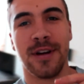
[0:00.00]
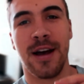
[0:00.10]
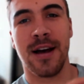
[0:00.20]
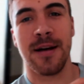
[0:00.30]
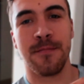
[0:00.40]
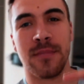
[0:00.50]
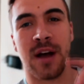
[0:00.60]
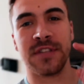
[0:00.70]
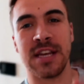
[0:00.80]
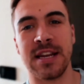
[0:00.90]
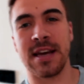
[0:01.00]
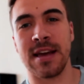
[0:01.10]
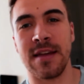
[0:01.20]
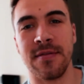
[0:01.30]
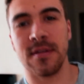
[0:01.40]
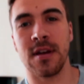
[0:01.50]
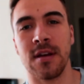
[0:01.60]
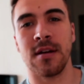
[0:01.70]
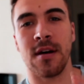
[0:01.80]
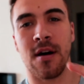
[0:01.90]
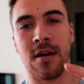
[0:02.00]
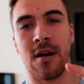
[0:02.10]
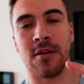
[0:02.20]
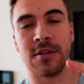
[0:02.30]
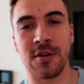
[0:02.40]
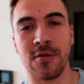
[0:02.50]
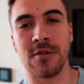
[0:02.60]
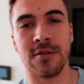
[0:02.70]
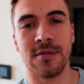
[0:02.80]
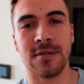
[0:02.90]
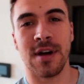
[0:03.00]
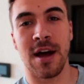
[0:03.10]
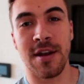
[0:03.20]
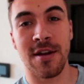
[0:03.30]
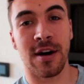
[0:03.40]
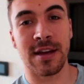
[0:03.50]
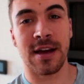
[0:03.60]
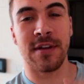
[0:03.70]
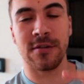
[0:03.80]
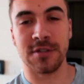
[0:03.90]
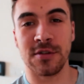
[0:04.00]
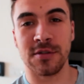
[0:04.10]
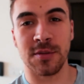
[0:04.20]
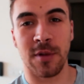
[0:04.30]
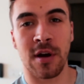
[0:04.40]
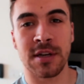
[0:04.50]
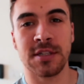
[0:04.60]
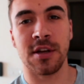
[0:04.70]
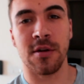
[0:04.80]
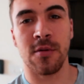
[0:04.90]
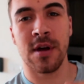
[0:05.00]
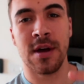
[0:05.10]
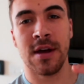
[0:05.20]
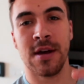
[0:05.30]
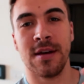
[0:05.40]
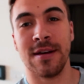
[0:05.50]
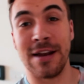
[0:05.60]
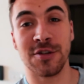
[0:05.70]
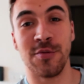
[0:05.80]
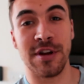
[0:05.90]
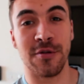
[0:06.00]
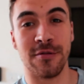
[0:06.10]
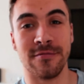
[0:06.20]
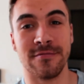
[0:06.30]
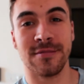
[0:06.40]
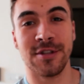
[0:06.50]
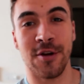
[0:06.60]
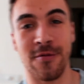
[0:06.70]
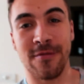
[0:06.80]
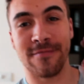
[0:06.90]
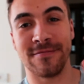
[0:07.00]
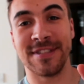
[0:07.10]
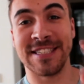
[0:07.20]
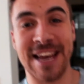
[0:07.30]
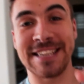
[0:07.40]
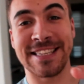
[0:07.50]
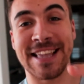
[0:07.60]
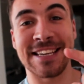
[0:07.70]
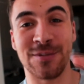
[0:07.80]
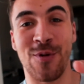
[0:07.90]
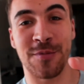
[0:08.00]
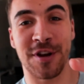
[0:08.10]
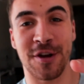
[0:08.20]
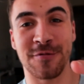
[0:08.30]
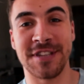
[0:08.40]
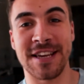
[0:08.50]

um, I've seen it in the on Google at night, and they also do some lights. So it looks pretty cool. So today, that is what I'm gonna go see.